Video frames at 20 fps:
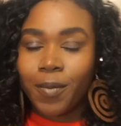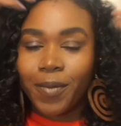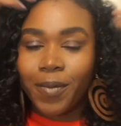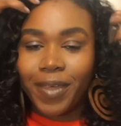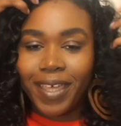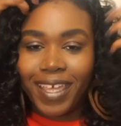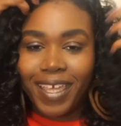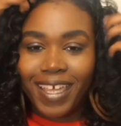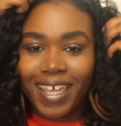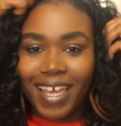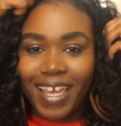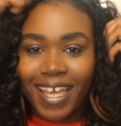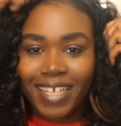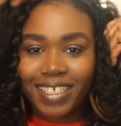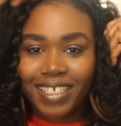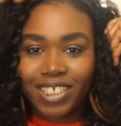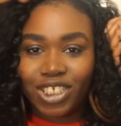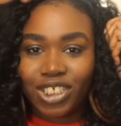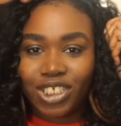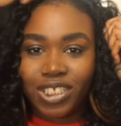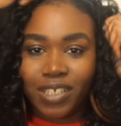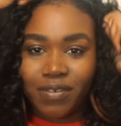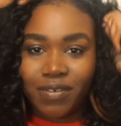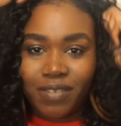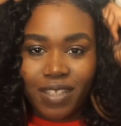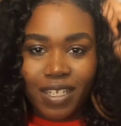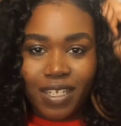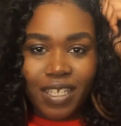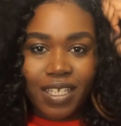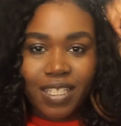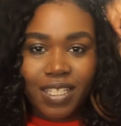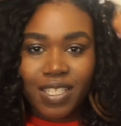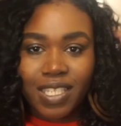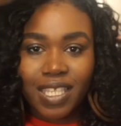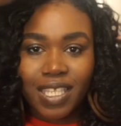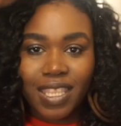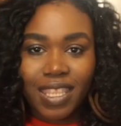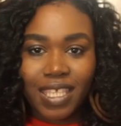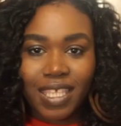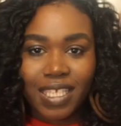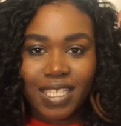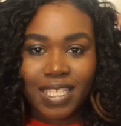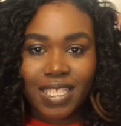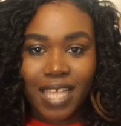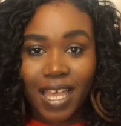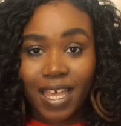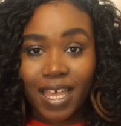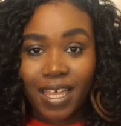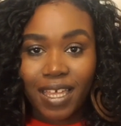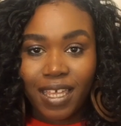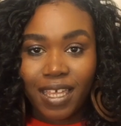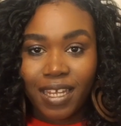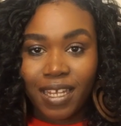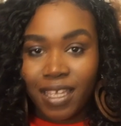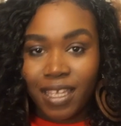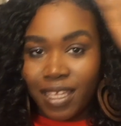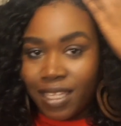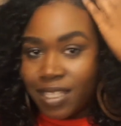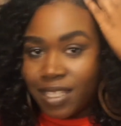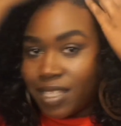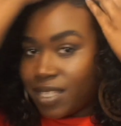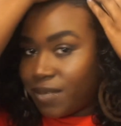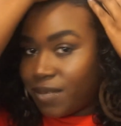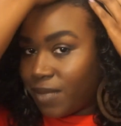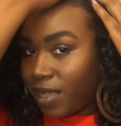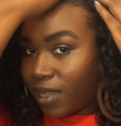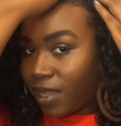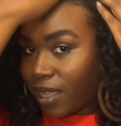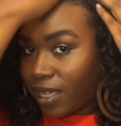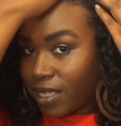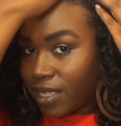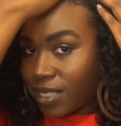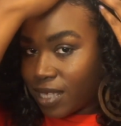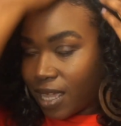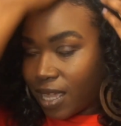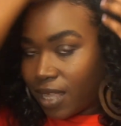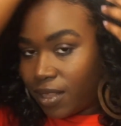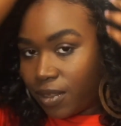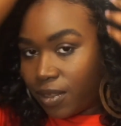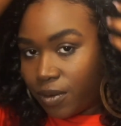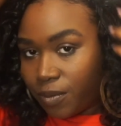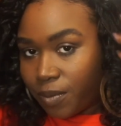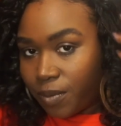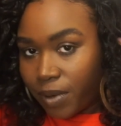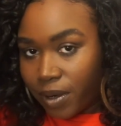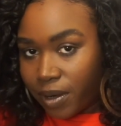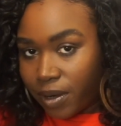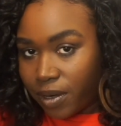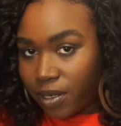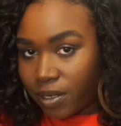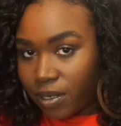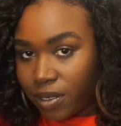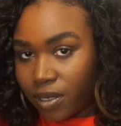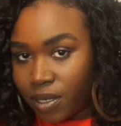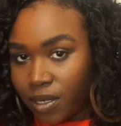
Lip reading: But I just shifted it to this side to make like a side little part.